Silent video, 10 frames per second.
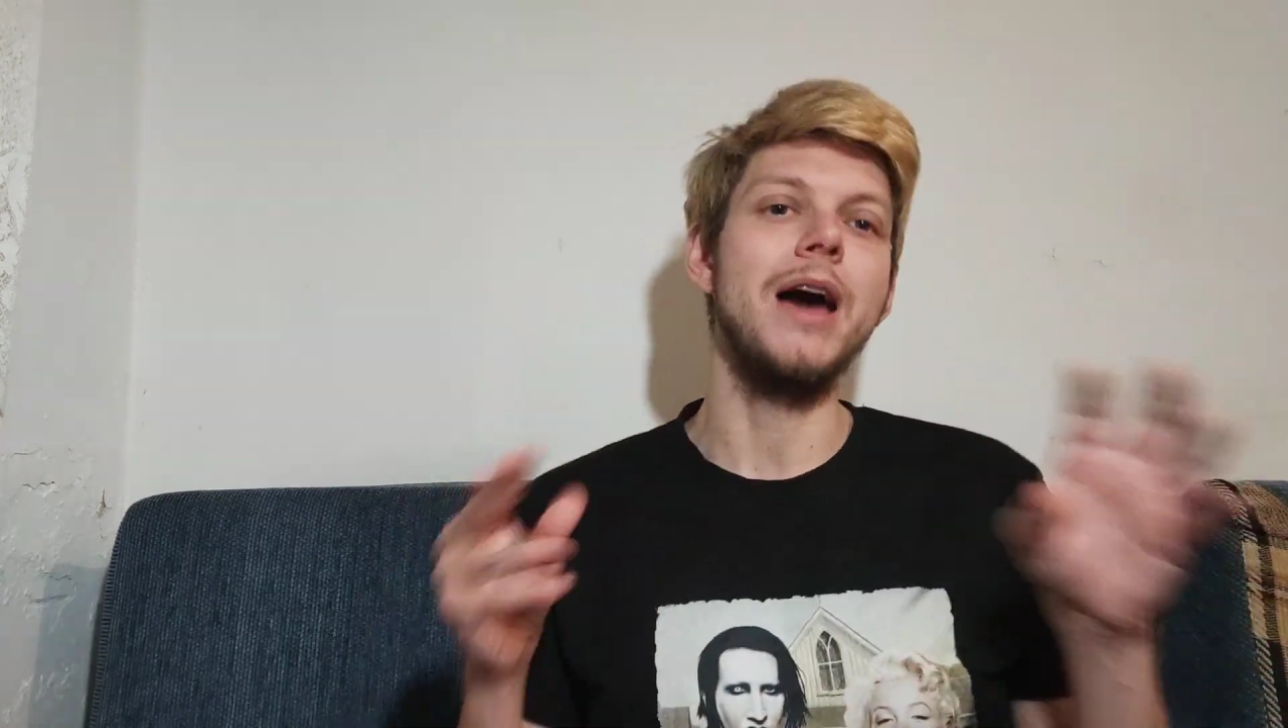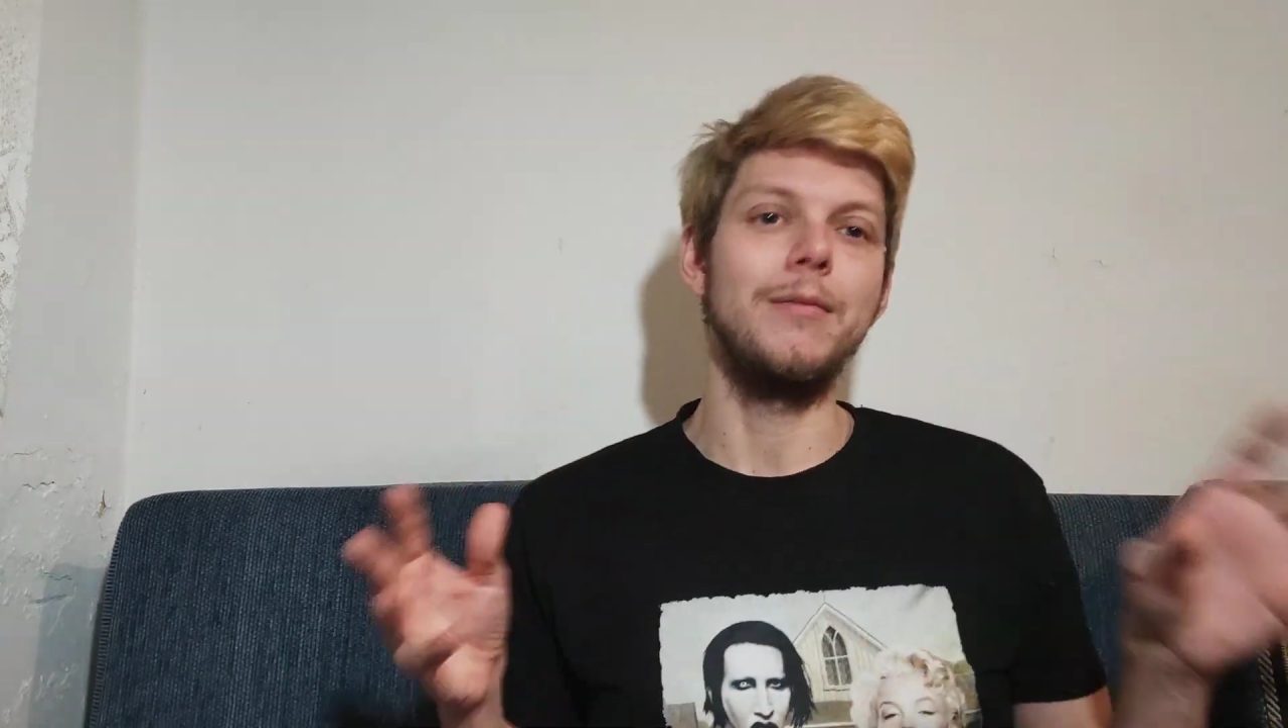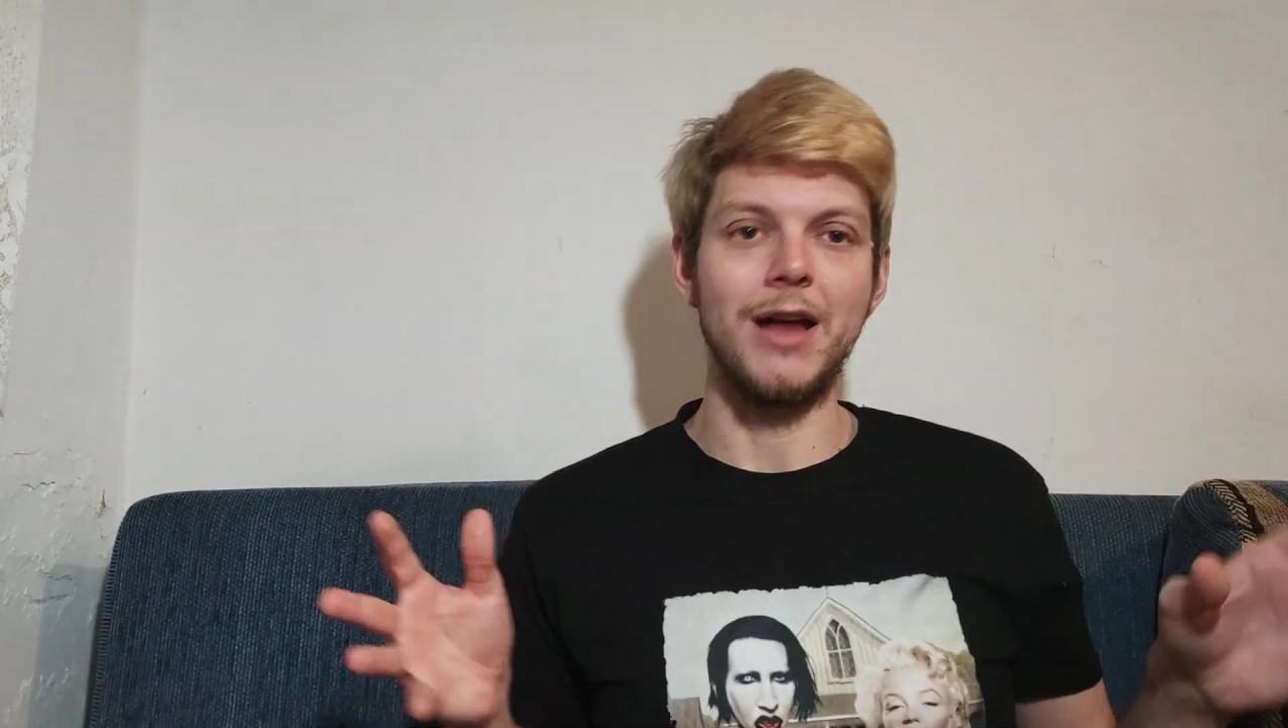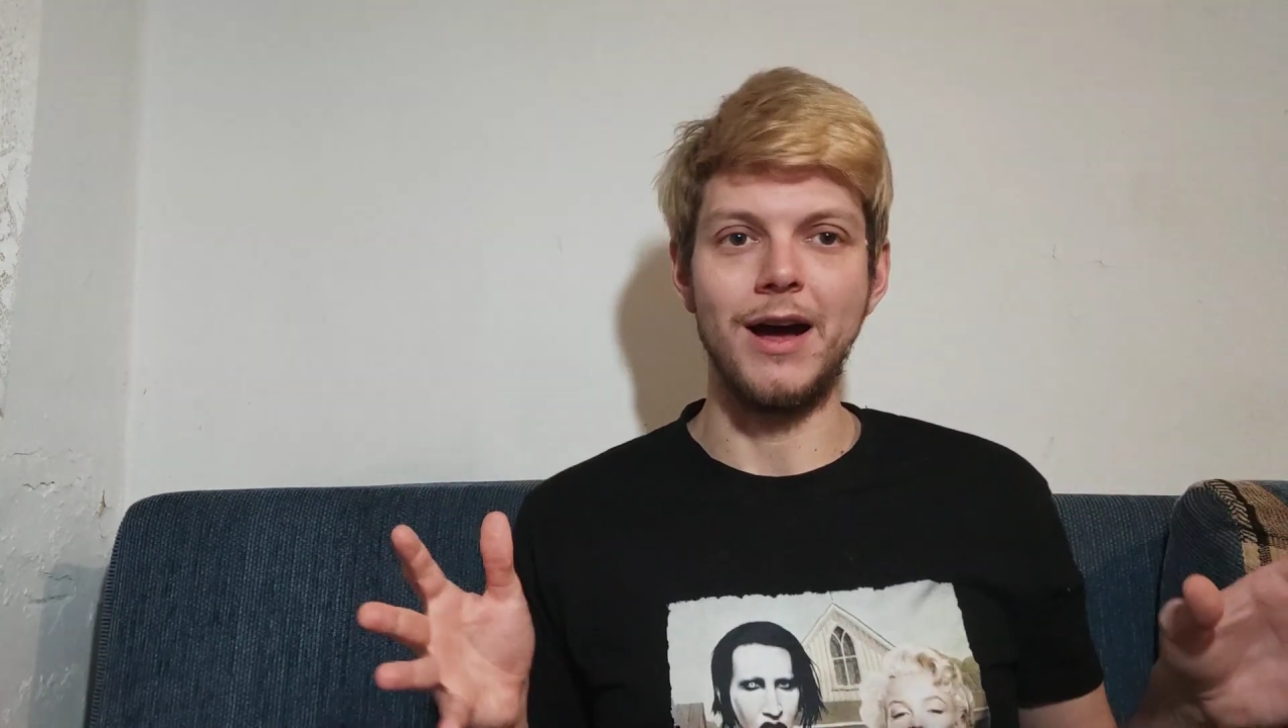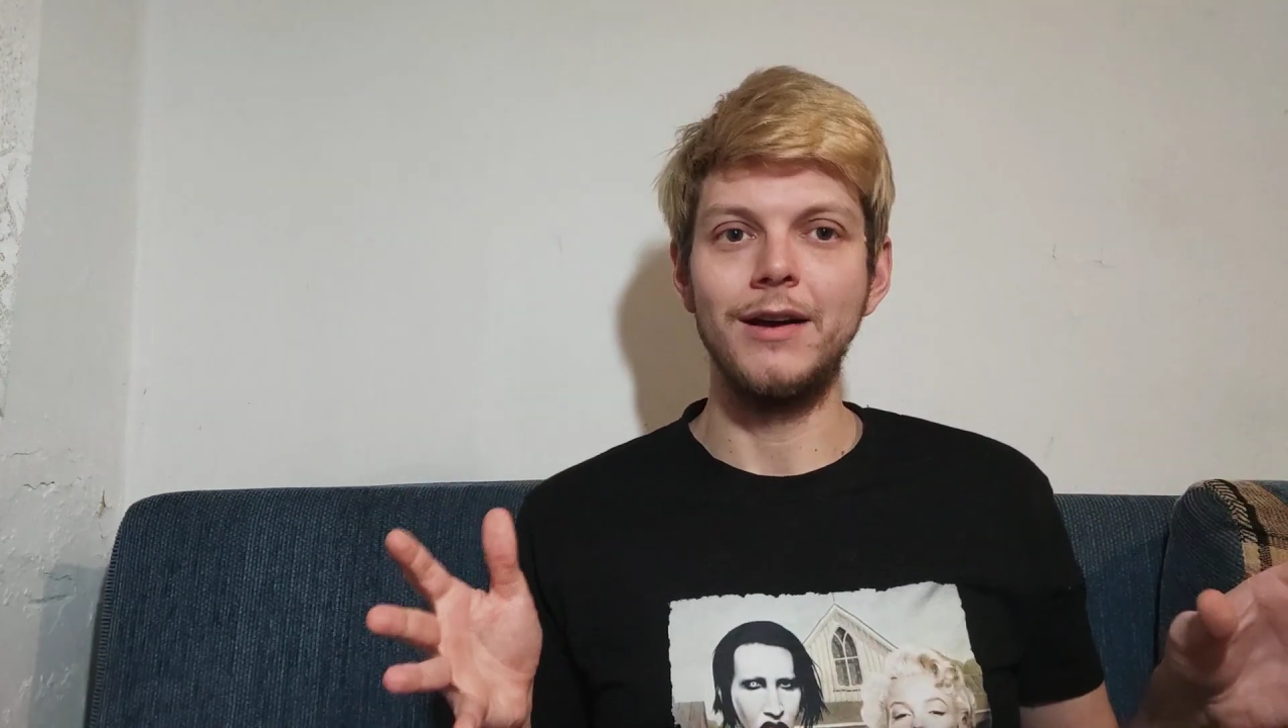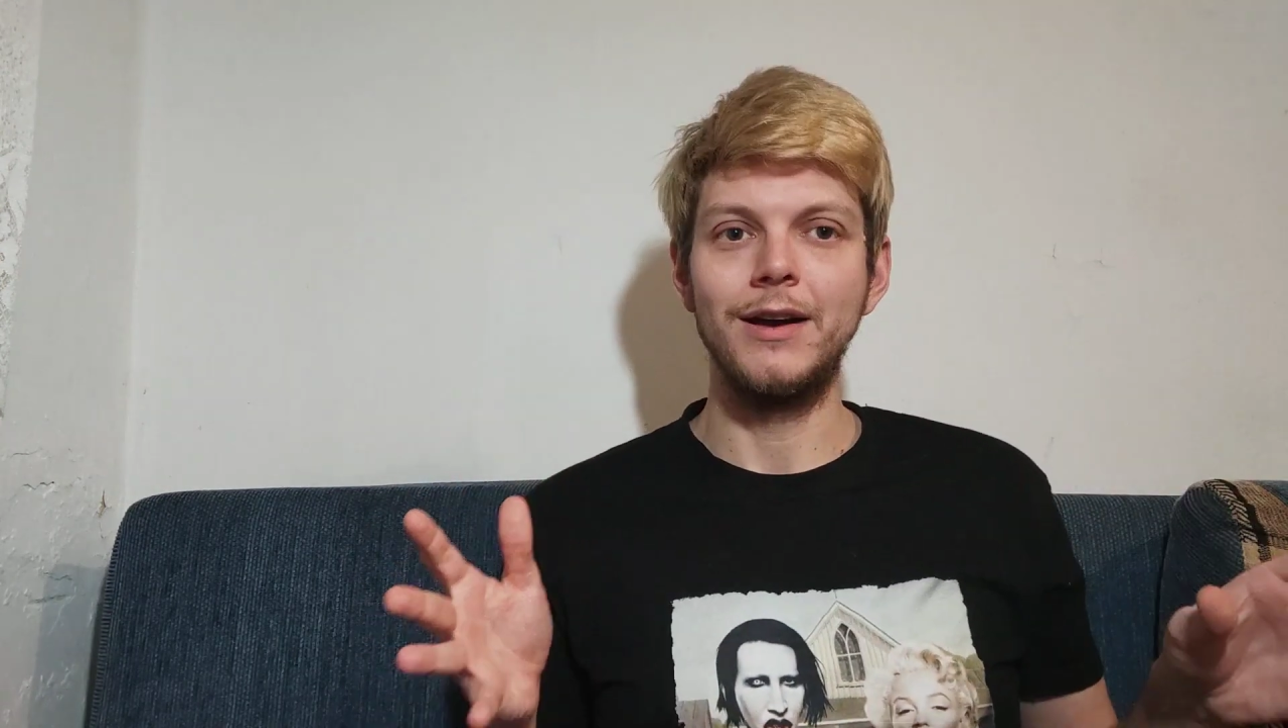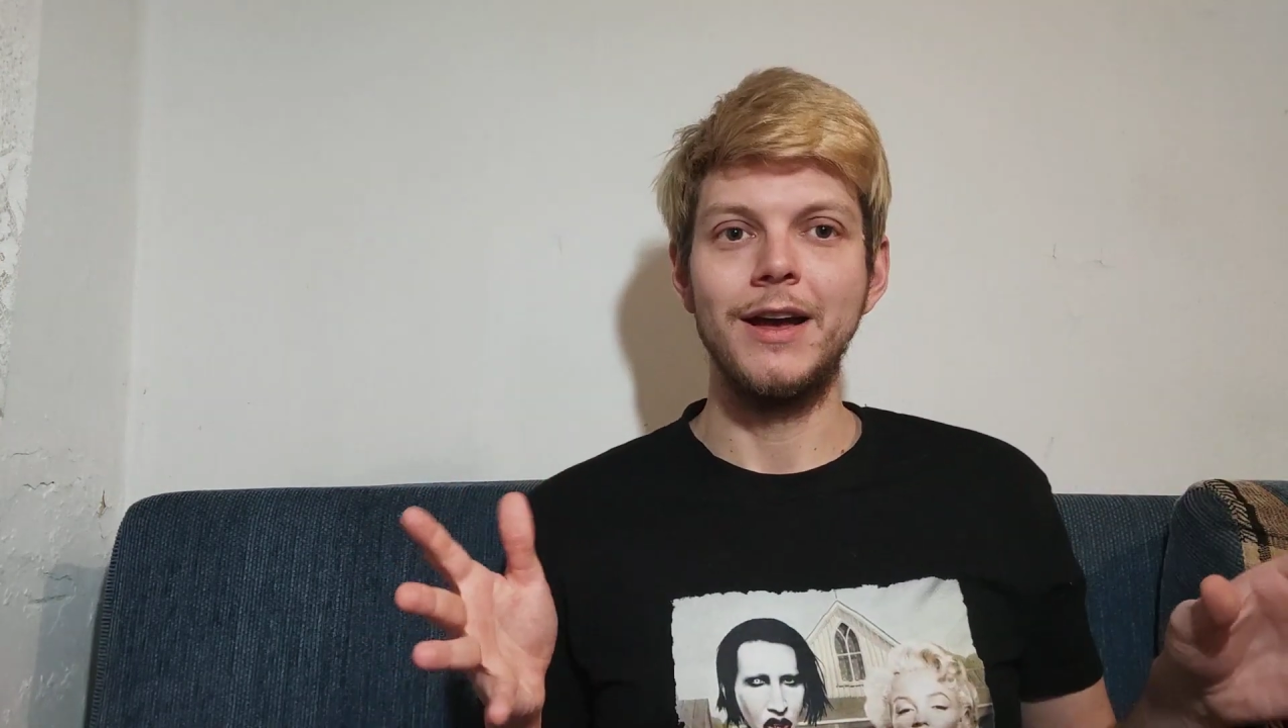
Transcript: blah, blah.